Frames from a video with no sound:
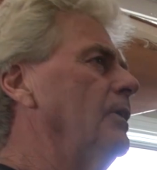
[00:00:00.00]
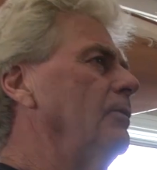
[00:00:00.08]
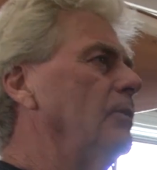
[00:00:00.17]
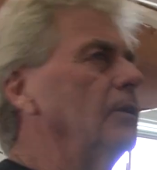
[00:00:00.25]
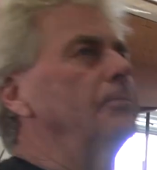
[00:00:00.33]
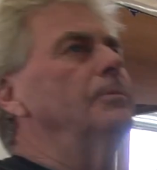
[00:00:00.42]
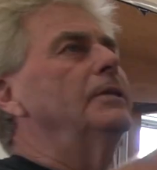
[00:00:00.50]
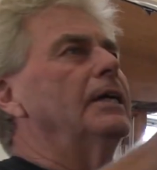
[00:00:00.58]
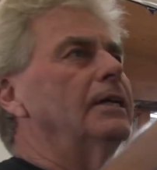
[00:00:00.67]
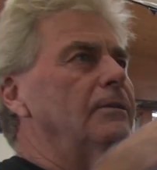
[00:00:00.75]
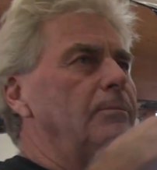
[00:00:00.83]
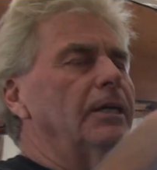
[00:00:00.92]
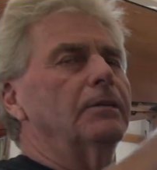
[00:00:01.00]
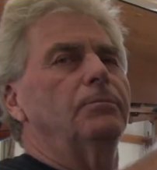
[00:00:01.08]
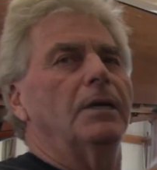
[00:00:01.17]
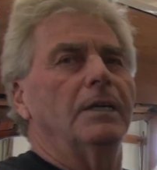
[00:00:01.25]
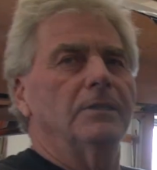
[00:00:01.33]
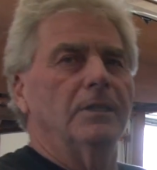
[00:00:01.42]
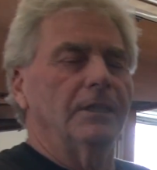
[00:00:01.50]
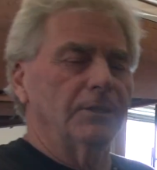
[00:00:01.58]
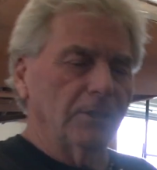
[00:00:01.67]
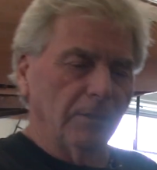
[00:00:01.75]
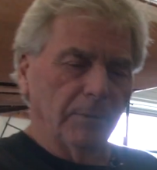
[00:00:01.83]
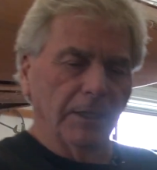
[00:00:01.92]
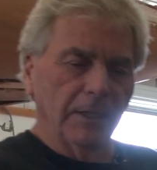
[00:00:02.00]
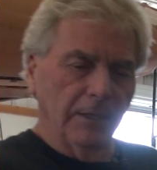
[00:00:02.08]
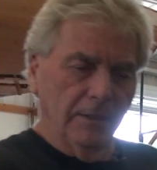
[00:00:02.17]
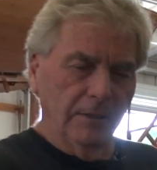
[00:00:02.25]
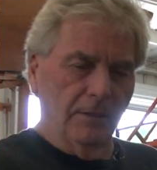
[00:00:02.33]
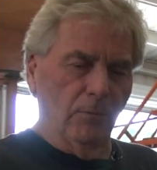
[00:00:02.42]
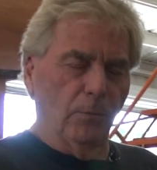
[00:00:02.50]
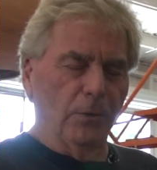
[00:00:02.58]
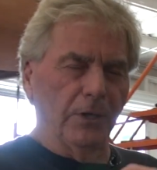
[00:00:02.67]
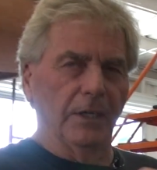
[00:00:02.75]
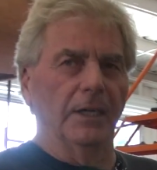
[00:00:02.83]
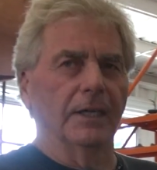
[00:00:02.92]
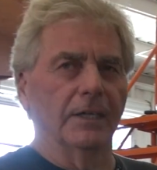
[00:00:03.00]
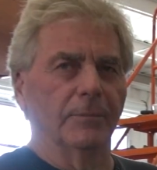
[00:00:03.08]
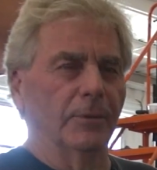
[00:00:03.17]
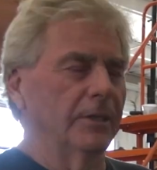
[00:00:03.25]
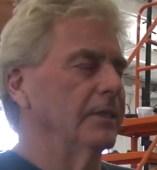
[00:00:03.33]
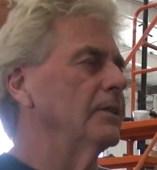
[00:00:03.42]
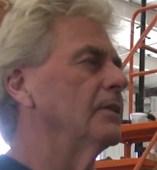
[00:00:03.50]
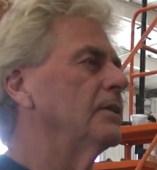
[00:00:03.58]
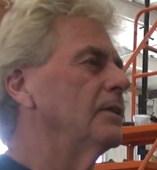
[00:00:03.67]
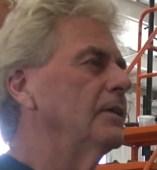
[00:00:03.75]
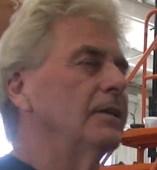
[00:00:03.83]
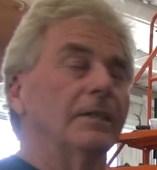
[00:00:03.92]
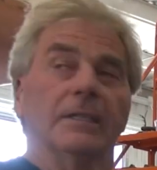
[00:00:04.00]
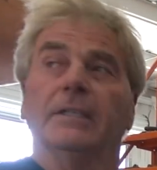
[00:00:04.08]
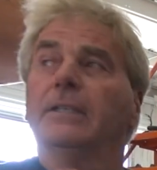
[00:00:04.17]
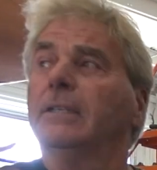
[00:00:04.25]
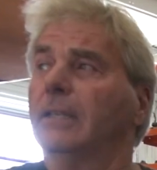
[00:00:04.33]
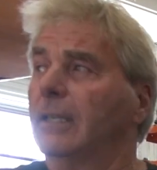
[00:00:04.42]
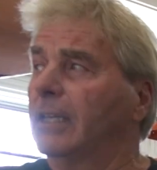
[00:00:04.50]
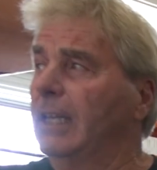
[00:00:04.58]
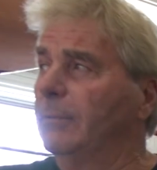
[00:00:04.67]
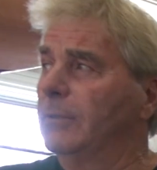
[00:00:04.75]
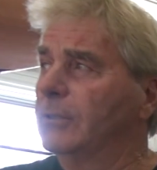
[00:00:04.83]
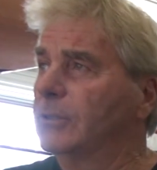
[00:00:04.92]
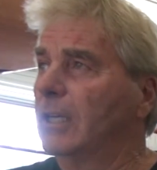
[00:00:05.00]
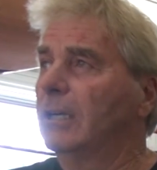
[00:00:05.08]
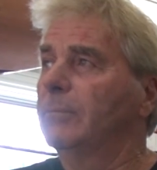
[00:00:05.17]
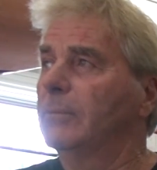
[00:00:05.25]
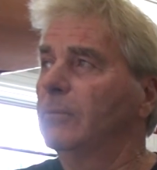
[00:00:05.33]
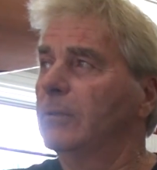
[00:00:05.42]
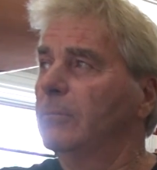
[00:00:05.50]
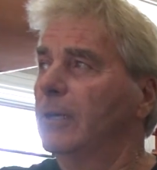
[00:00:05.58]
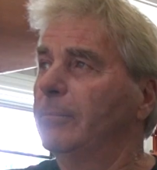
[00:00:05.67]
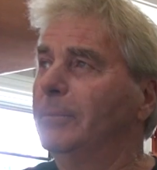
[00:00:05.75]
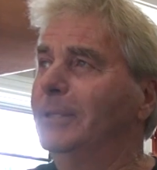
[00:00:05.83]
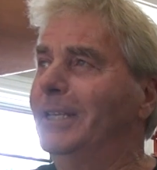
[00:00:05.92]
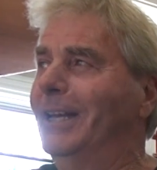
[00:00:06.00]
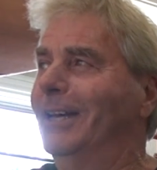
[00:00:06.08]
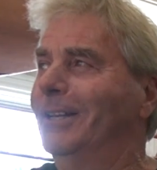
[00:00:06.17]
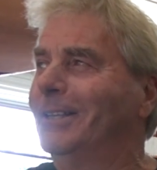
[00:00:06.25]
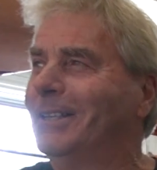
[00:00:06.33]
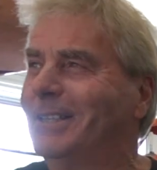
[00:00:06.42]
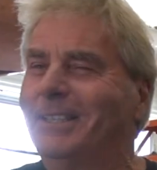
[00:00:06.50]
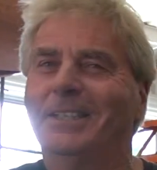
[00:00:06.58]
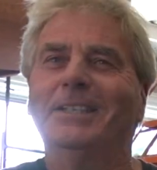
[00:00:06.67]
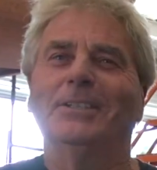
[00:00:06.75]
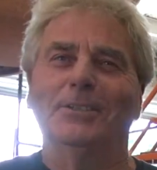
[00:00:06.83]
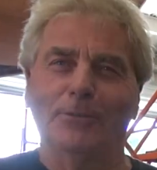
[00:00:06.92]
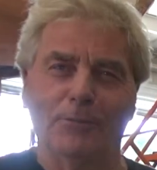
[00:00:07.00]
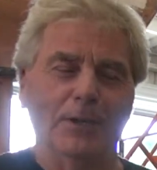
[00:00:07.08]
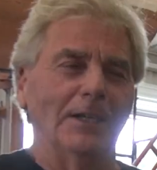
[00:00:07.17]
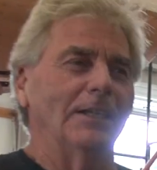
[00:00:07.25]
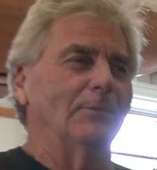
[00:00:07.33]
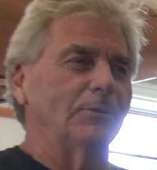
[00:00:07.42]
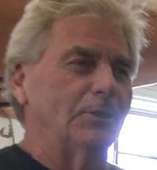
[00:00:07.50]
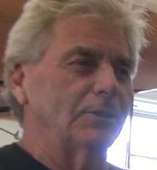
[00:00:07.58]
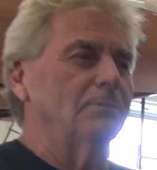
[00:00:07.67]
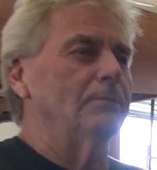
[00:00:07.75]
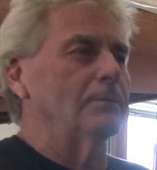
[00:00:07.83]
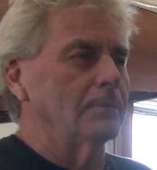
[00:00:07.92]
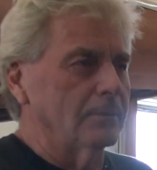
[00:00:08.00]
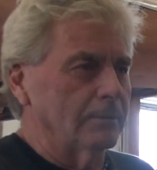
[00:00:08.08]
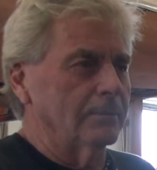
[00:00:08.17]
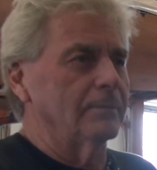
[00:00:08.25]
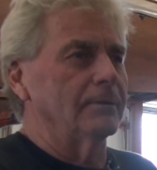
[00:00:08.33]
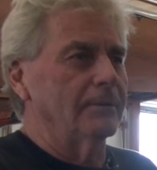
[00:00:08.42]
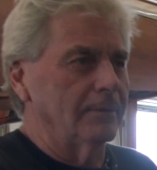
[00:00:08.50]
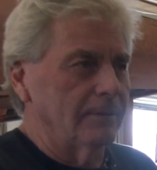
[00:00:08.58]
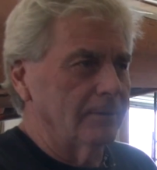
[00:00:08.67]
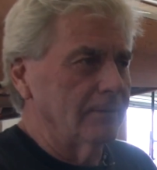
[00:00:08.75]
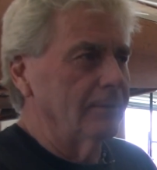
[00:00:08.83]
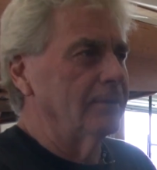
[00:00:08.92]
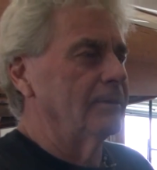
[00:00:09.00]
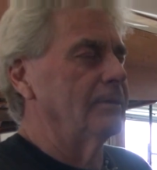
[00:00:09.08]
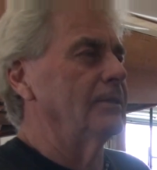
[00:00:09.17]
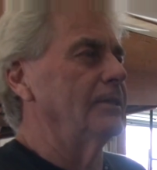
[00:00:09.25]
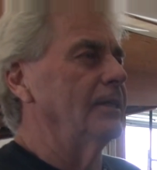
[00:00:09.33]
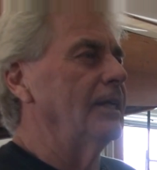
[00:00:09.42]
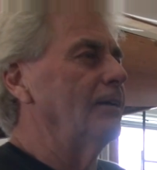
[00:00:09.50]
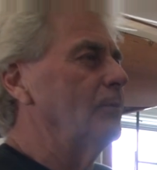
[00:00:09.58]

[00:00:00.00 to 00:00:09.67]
I went up and down the bike path and I saw my little warning light come on. And I came to the shop and went up and down till finally it was just, didn't have